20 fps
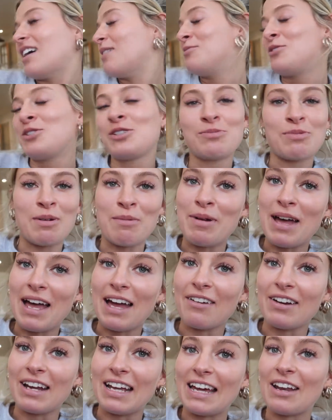I'm just
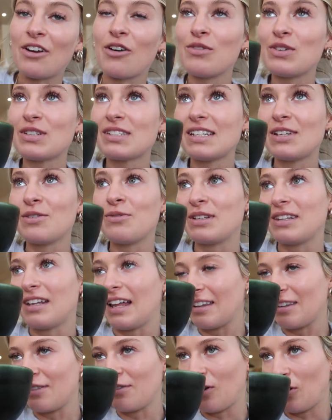preparing and obviously with
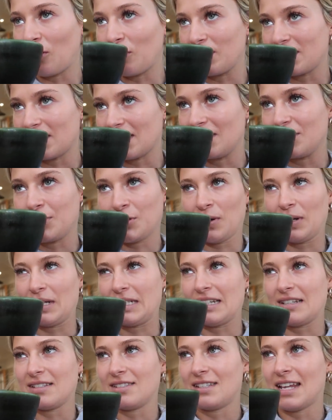like the vlogmas intro
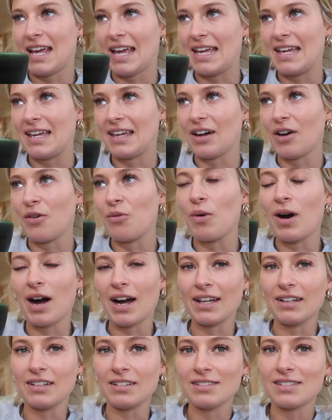it does take a
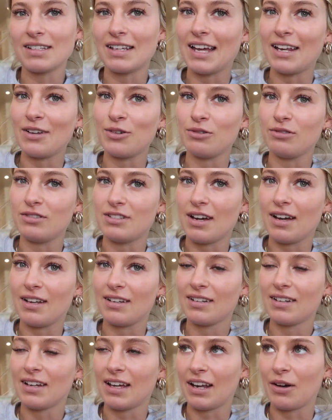while to get it all
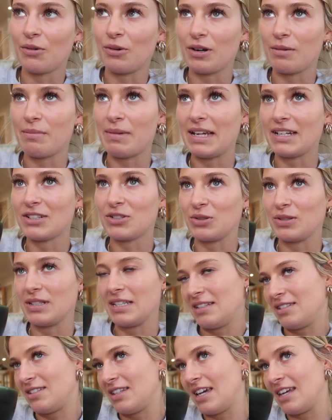done and I want to make sure
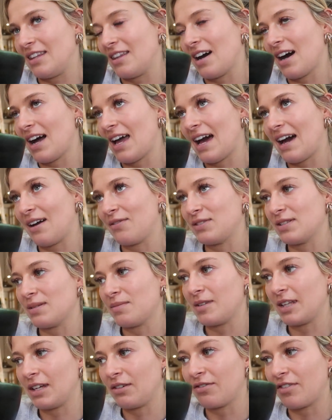this year that I have
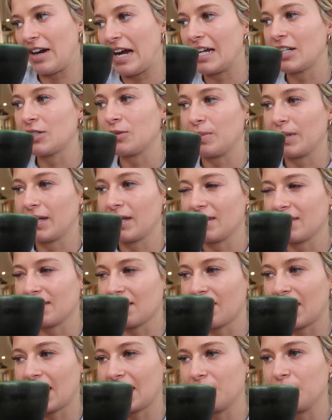something fresh because
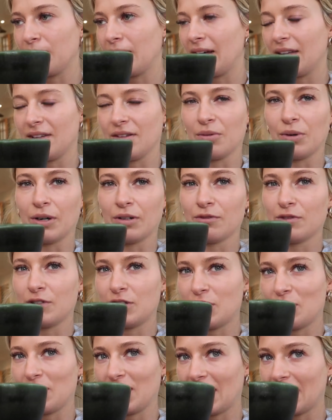I've had my other one for
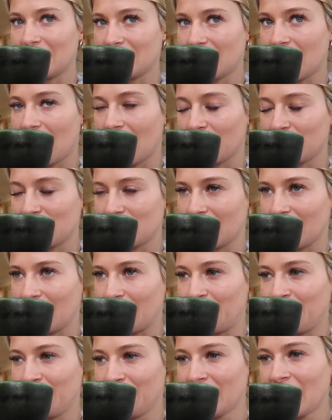two years now
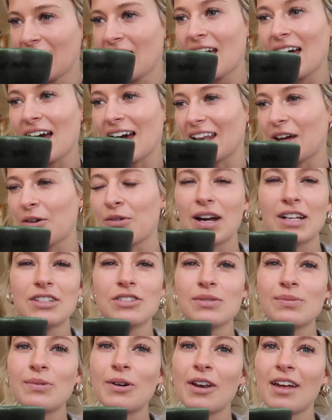so and I, I
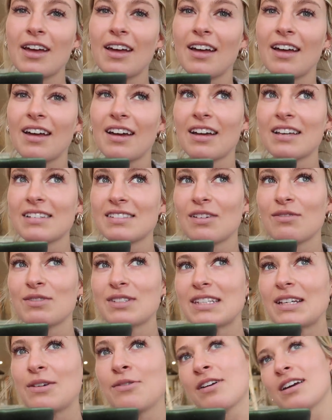just want to because
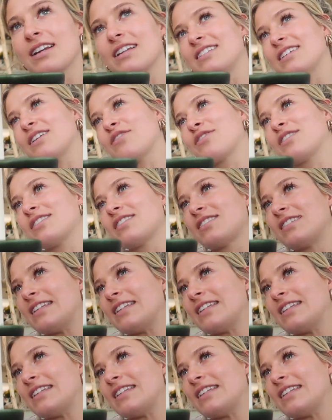obviously we're in a different